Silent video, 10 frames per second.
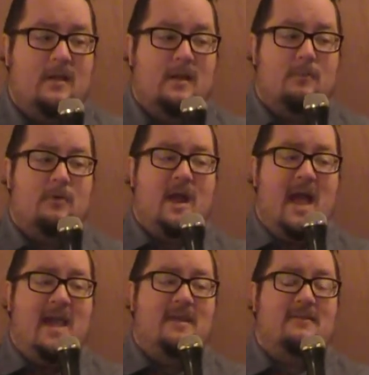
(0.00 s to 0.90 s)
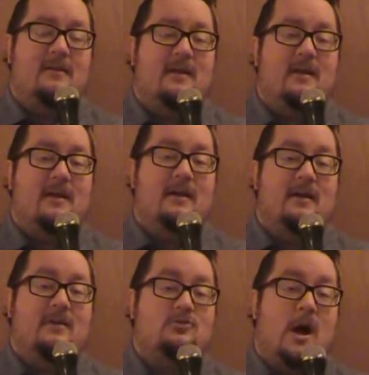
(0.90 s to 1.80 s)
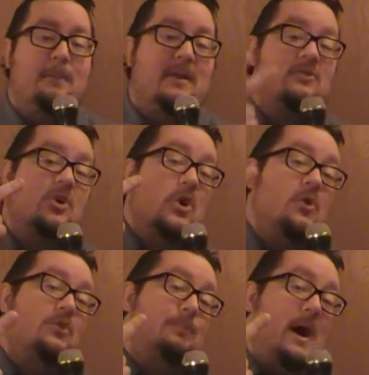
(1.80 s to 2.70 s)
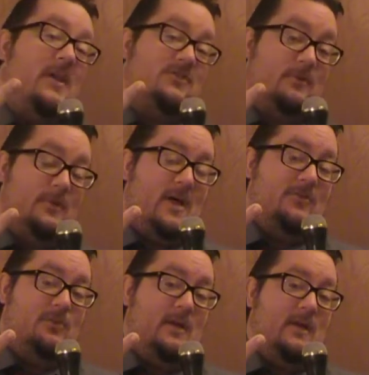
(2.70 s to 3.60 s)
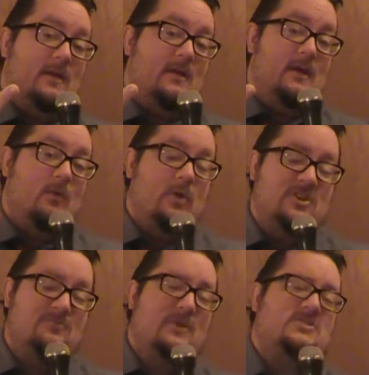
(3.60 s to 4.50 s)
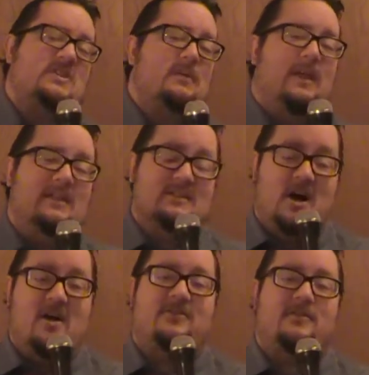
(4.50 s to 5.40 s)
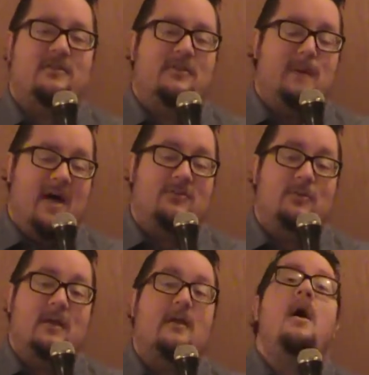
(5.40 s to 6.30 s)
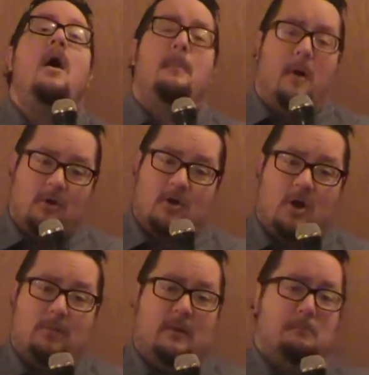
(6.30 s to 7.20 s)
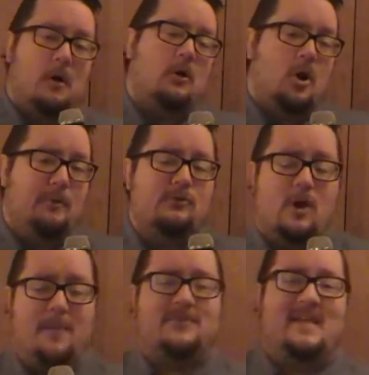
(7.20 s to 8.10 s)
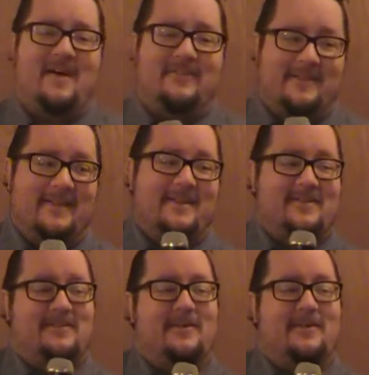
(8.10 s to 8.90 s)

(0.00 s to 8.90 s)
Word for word: Number eight, dropping two spots from last week we just mentioned him. He lost this past week. Martin Kirby. Martin Kirby drops down the list.